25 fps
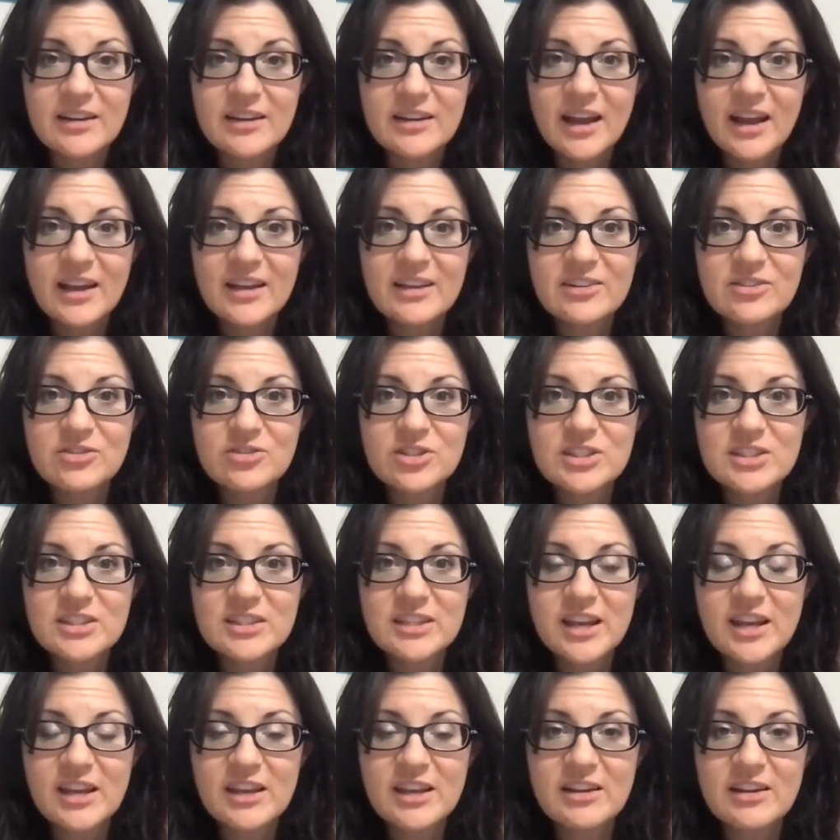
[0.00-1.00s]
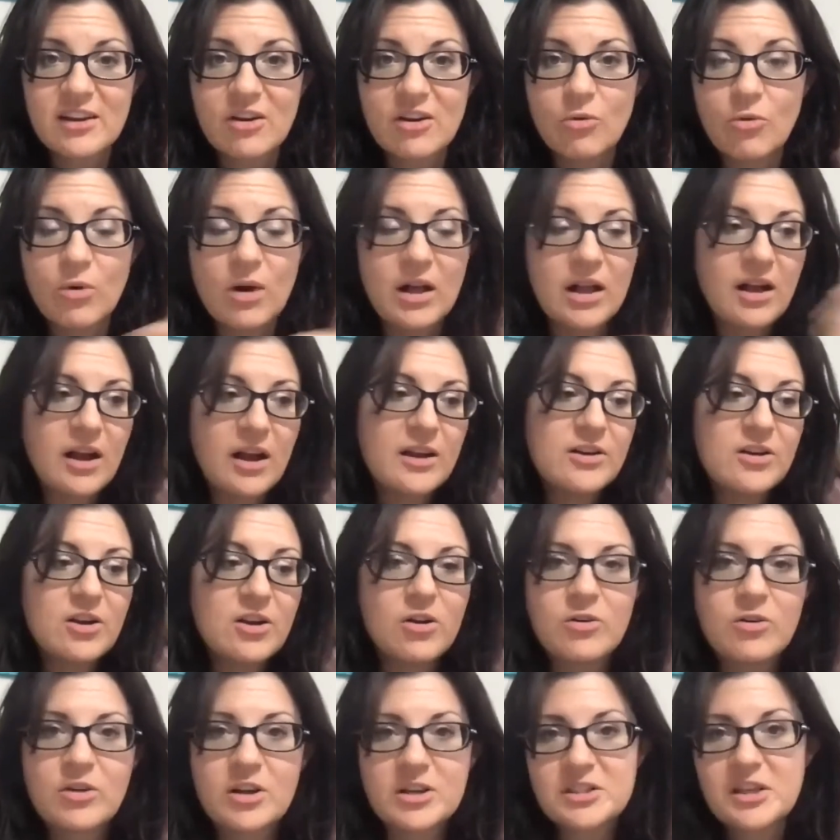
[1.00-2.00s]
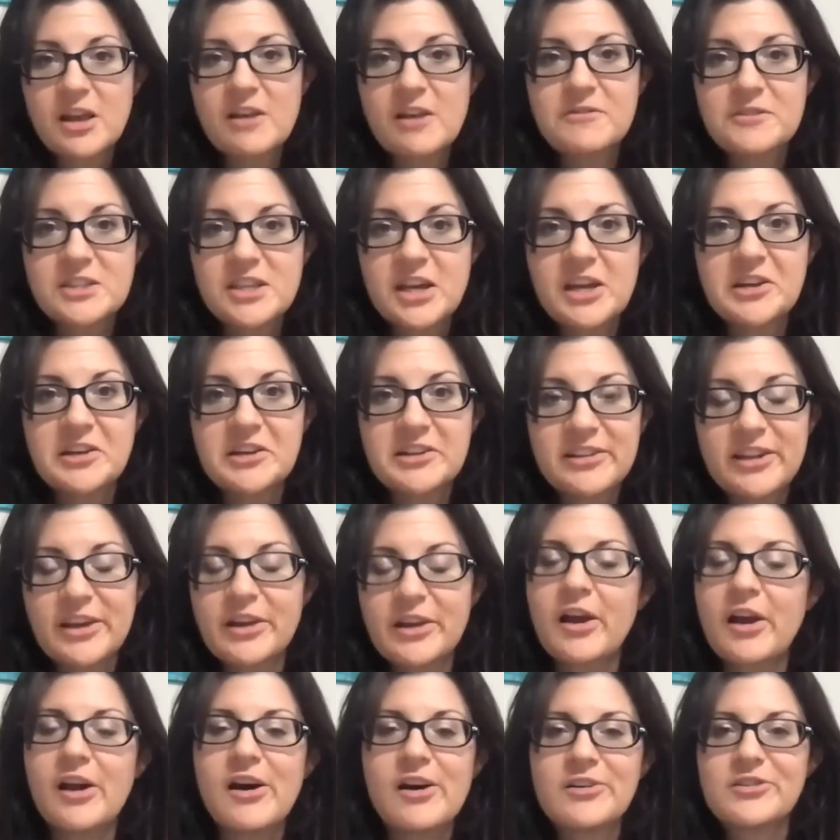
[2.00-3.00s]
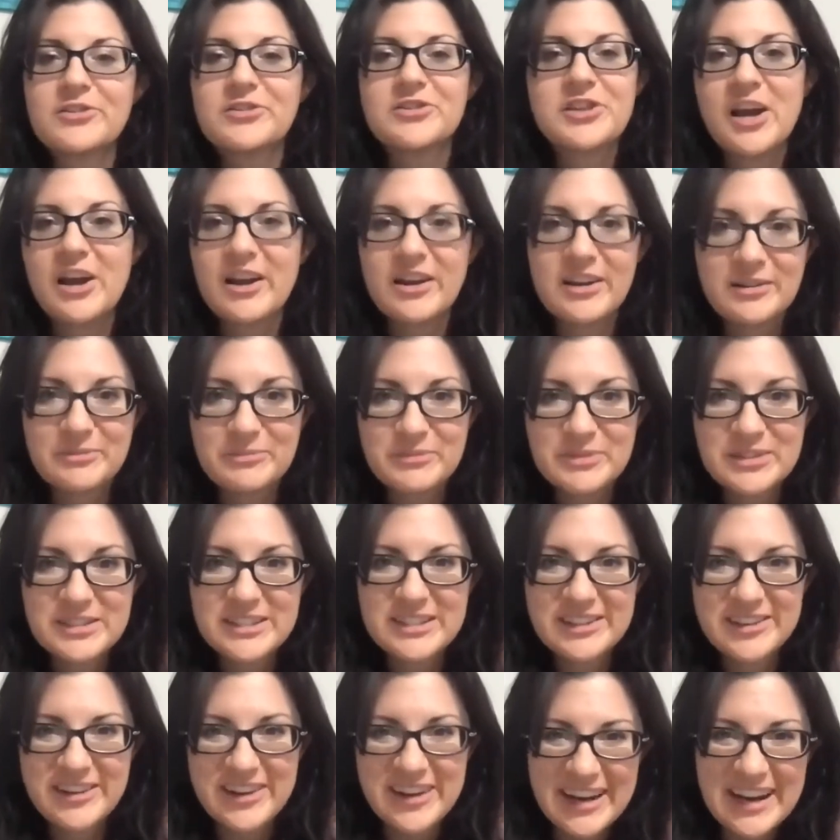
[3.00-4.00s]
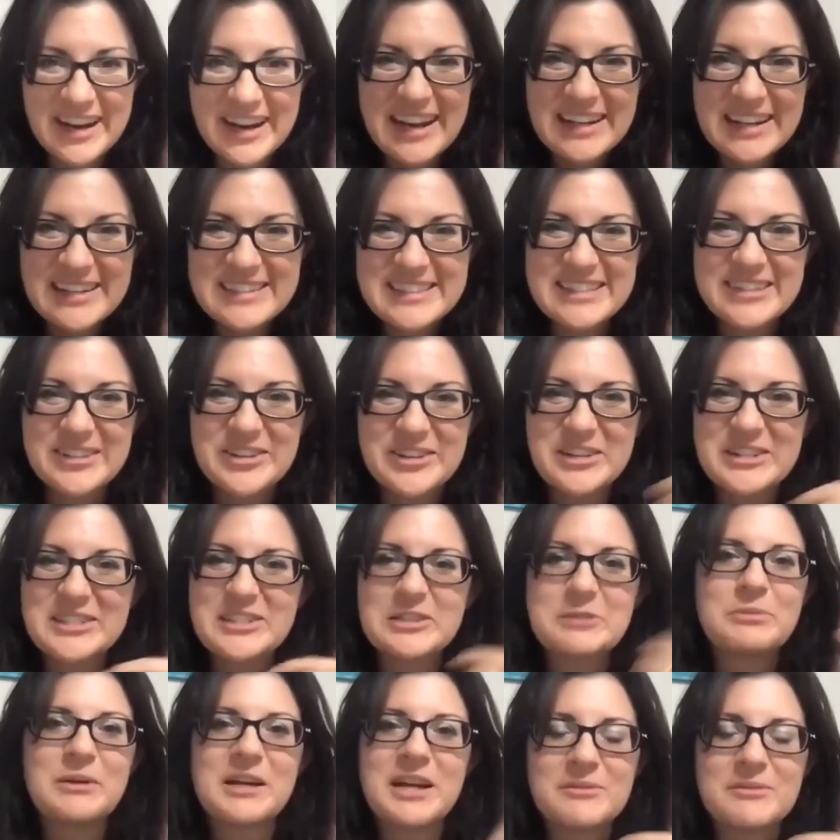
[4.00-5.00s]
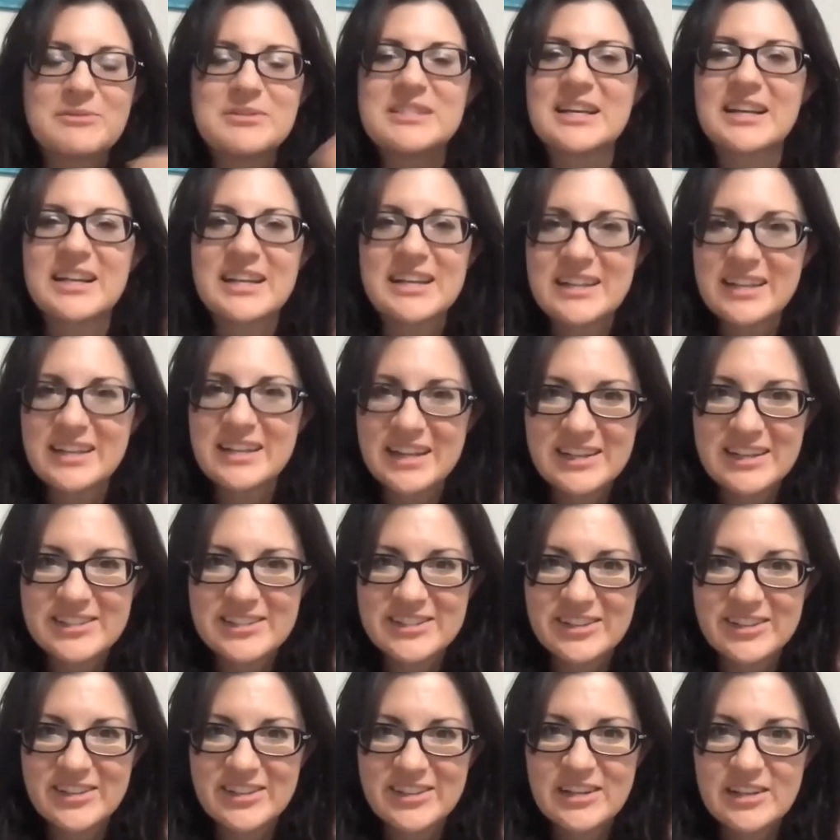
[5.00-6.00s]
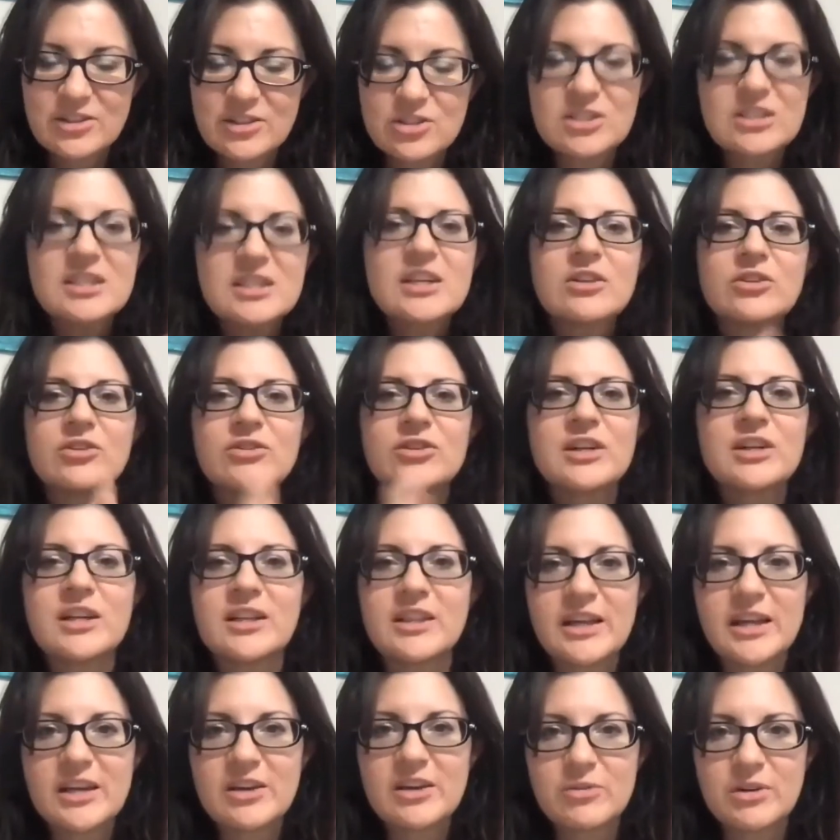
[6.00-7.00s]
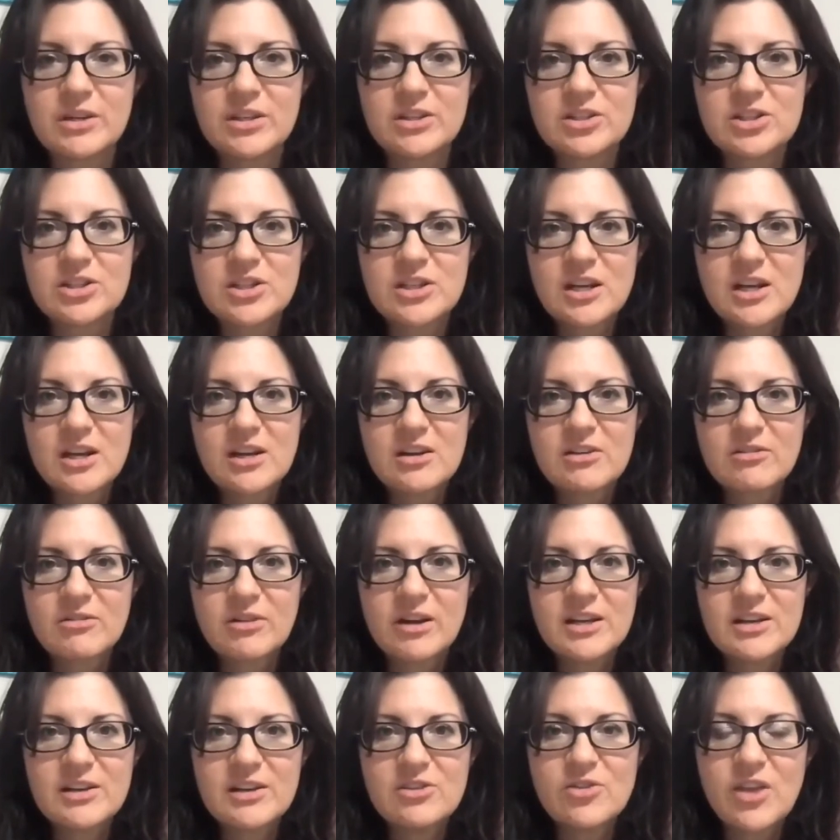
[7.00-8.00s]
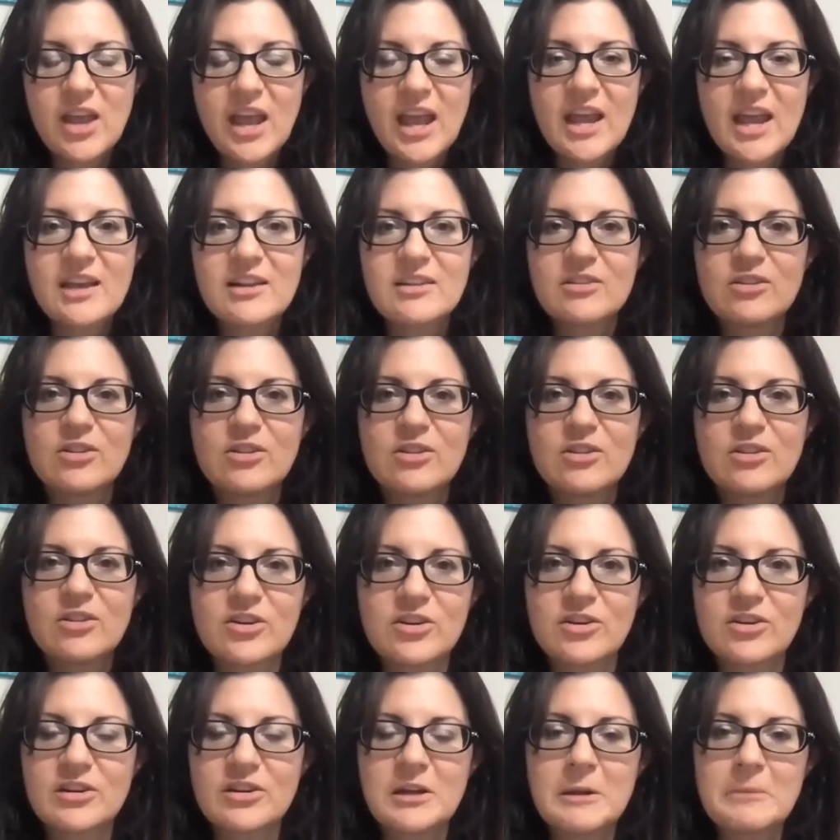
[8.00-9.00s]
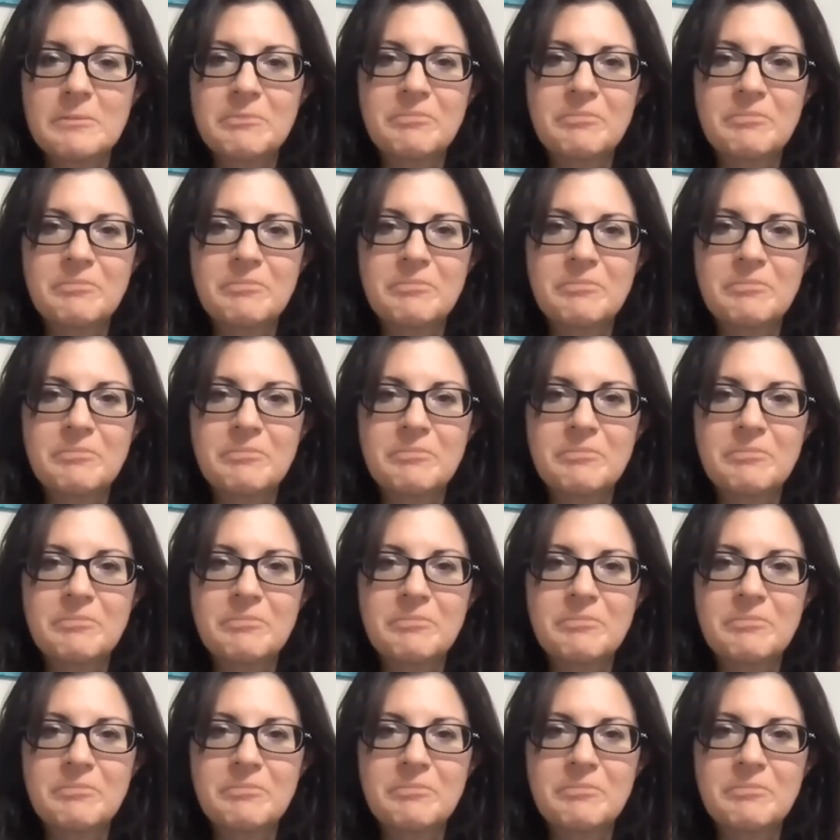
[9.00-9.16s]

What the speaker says: And you're just like, well, I know because I've said it like 100 times, right? So it just becomes second nature, just like learning a language, right? Yep. You can't learn